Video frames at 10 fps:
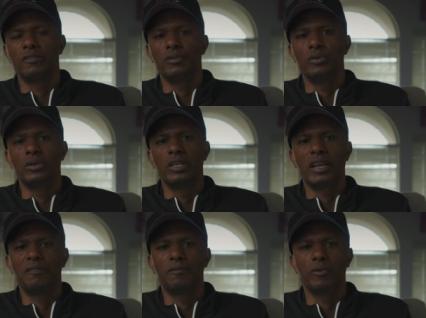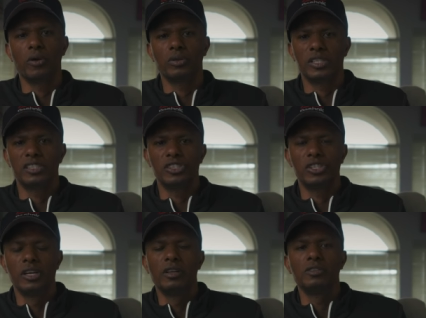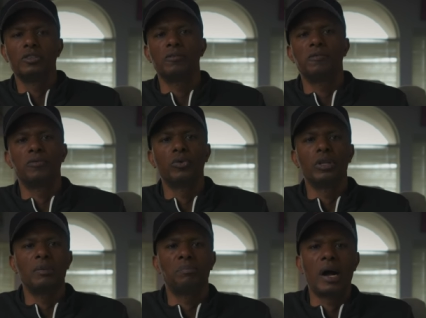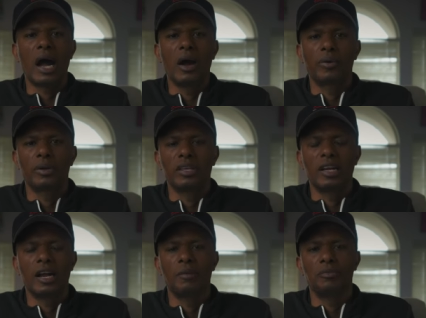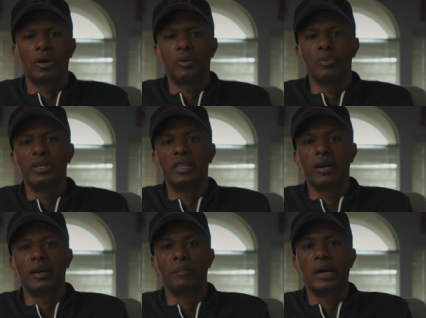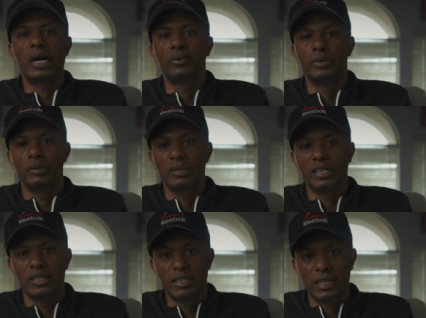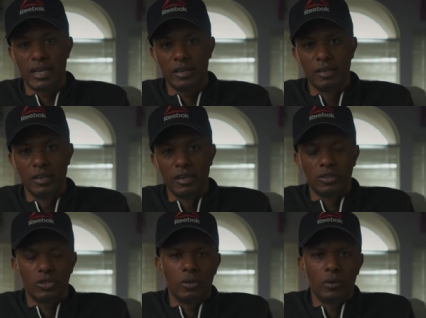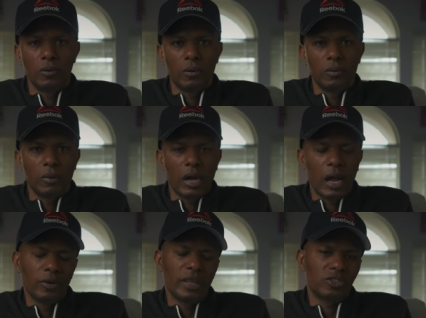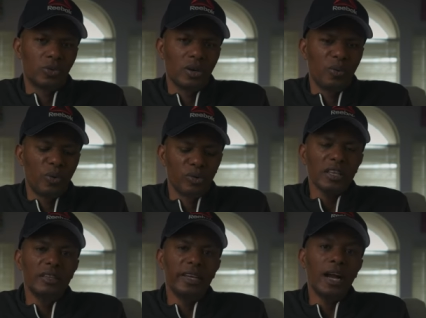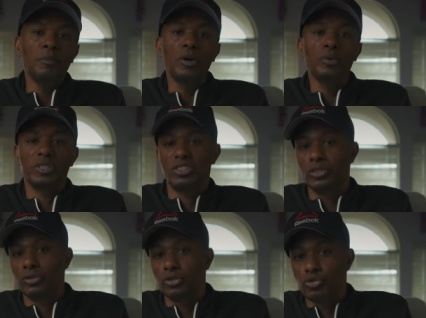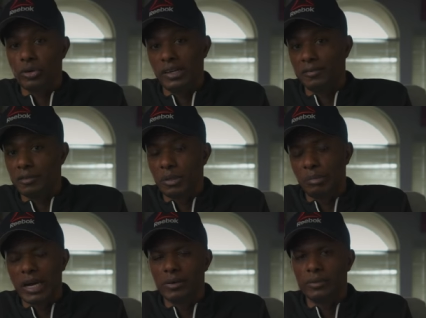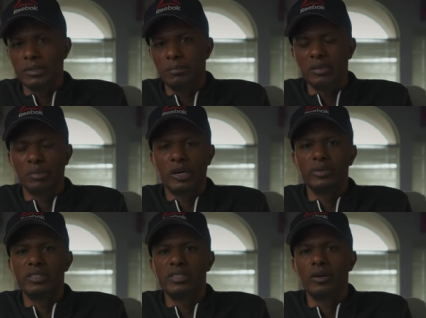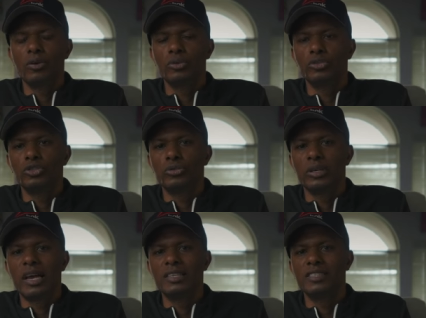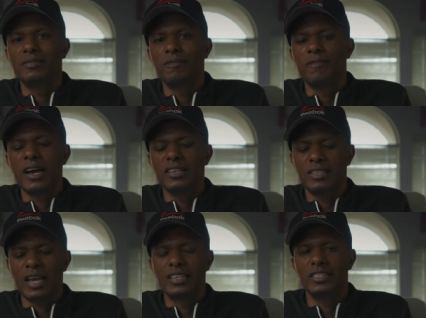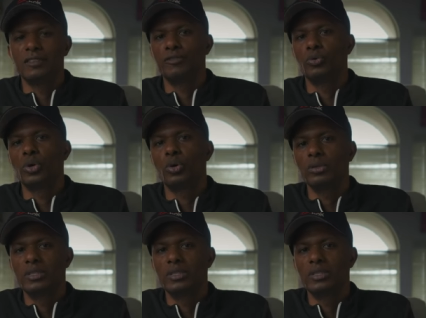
you enough voltage to fully power the camera without a battery being in there. So how that's gonna work. The camera will still drain from the battery, but the battery is not going to drain as fast as if you were